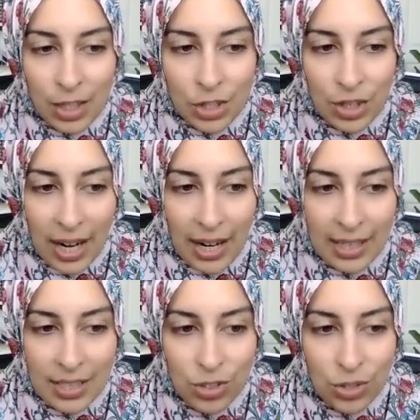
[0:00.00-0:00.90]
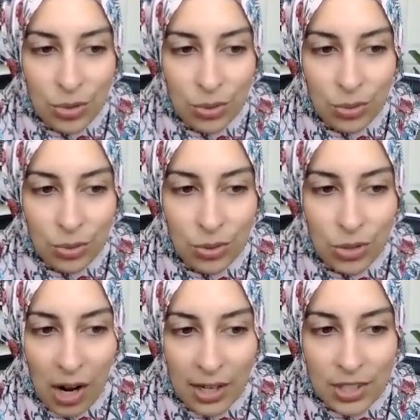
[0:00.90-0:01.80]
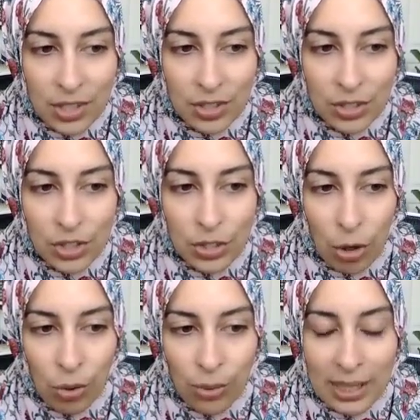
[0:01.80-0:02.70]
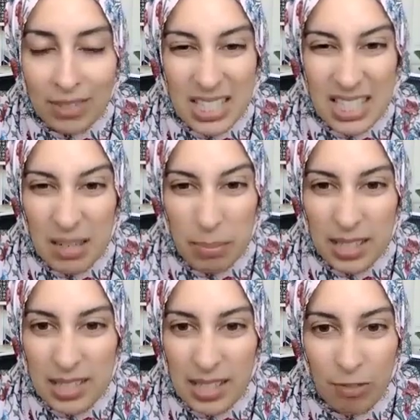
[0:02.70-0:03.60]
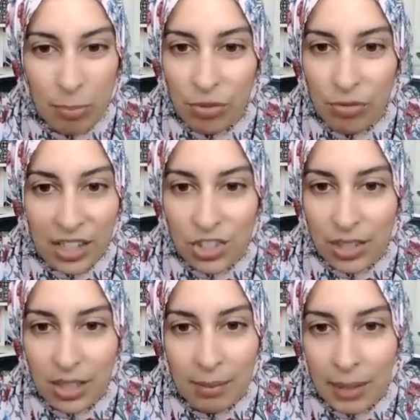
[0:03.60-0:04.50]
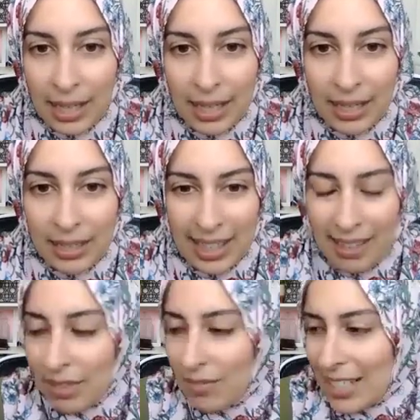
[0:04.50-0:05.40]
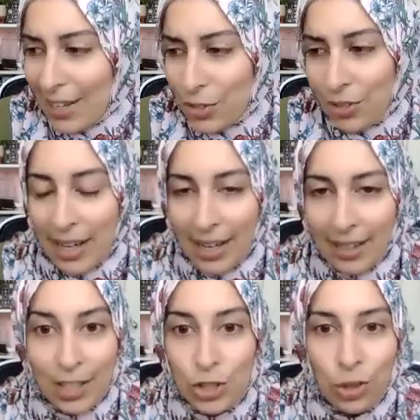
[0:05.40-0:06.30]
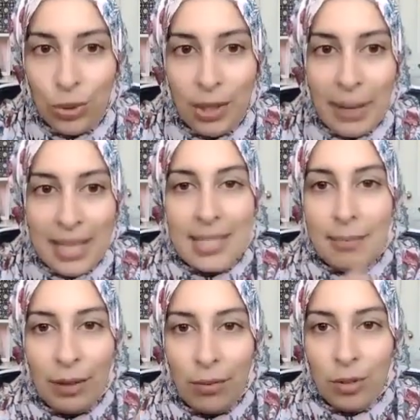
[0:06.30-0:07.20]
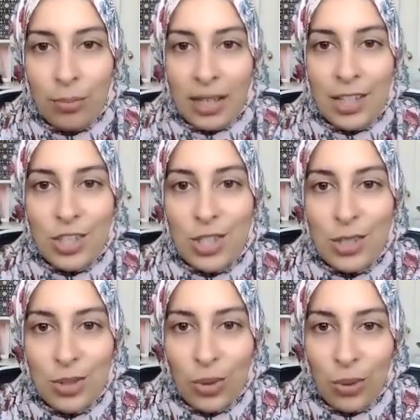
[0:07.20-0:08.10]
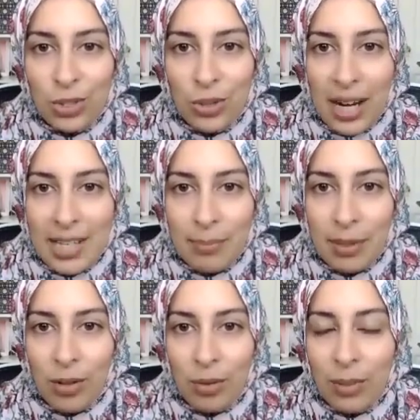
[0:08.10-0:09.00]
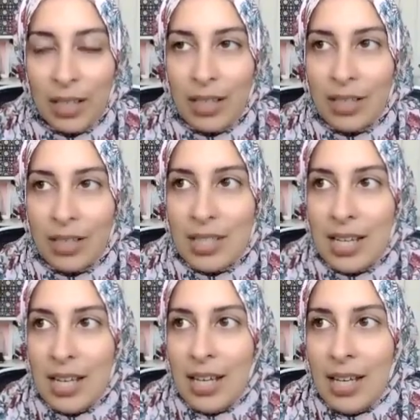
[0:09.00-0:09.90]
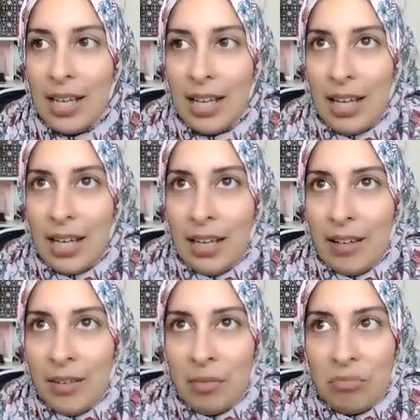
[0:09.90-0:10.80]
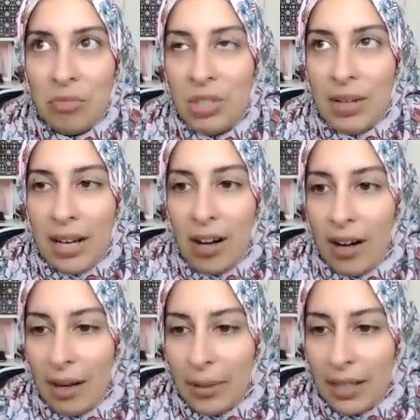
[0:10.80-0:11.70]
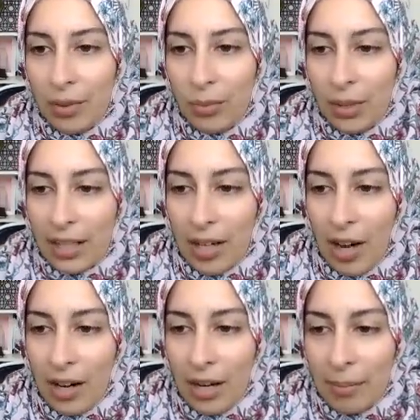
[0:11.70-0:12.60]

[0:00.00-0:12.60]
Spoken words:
tried to not show even snippets of perfection in my life. Even yesterday, I showed the mess in my room that I just told you guys about, because we do get caught up in it. We get caught